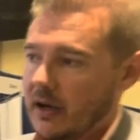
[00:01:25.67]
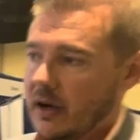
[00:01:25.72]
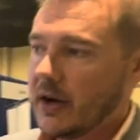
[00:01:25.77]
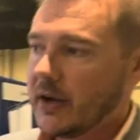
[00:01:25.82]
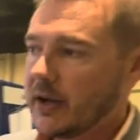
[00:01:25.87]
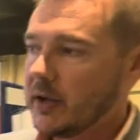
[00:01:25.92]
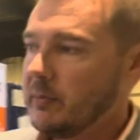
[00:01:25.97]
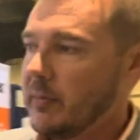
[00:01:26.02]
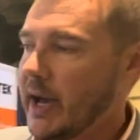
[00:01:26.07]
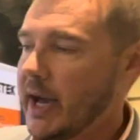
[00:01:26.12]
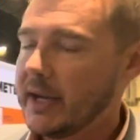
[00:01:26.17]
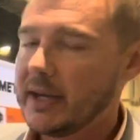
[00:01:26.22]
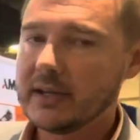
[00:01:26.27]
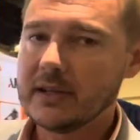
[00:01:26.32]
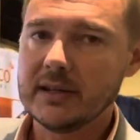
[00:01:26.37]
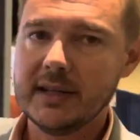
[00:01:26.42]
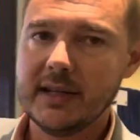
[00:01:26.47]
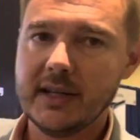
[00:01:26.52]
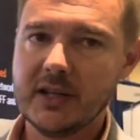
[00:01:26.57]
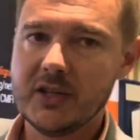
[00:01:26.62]

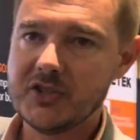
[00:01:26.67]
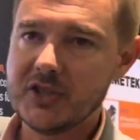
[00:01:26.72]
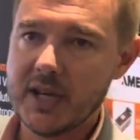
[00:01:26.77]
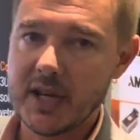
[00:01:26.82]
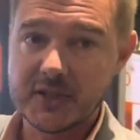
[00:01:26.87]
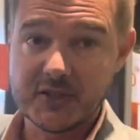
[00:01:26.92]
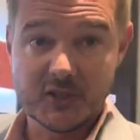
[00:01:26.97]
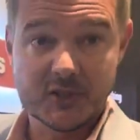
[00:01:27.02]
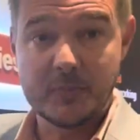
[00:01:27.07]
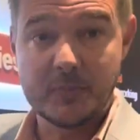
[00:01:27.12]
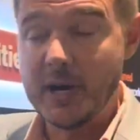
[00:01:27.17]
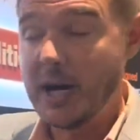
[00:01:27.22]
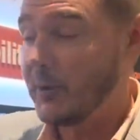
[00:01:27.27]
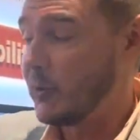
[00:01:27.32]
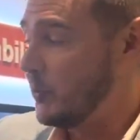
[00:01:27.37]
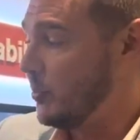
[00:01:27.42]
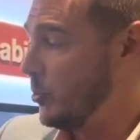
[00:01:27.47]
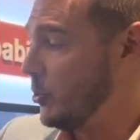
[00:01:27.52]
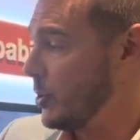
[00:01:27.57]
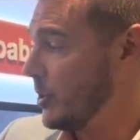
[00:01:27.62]
automatically injects a spot
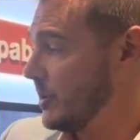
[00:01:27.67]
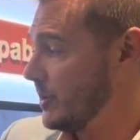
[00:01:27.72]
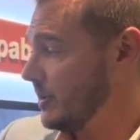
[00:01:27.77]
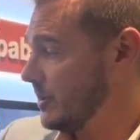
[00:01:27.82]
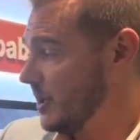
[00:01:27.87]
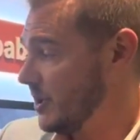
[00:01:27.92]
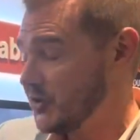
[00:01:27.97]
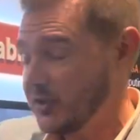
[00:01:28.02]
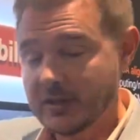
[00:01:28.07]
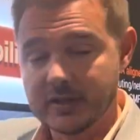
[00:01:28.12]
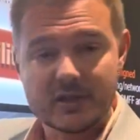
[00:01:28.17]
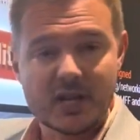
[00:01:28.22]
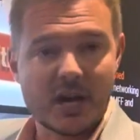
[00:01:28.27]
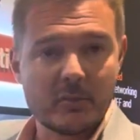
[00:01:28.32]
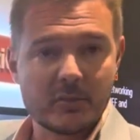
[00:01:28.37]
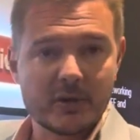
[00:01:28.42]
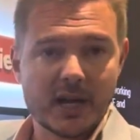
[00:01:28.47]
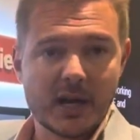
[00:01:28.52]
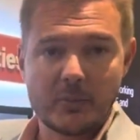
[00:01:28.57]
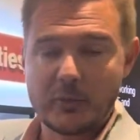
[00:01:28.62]
report into the
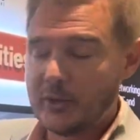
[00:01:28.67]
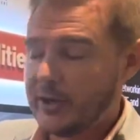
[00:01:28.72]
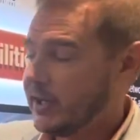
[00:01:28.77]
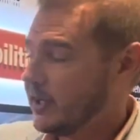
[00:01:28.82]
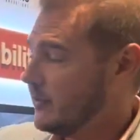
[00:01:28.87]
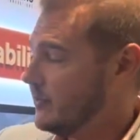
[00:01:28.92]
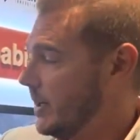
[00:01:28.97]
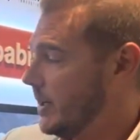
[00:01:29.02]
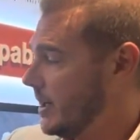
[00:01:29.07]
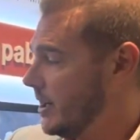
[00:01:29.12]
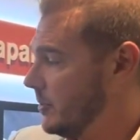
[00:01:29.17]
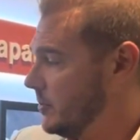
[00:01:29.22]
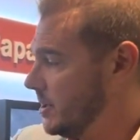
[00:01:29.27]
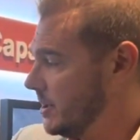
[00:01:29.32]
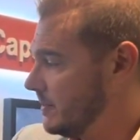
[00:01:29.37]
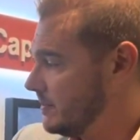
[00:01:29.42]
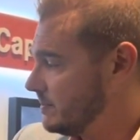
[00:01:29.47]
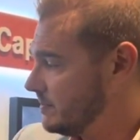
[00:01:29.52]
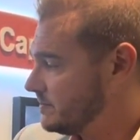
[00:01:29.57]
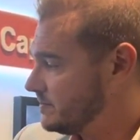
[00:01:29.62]
common operating
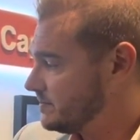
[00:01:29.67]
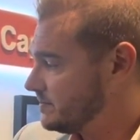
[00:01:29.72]
environment.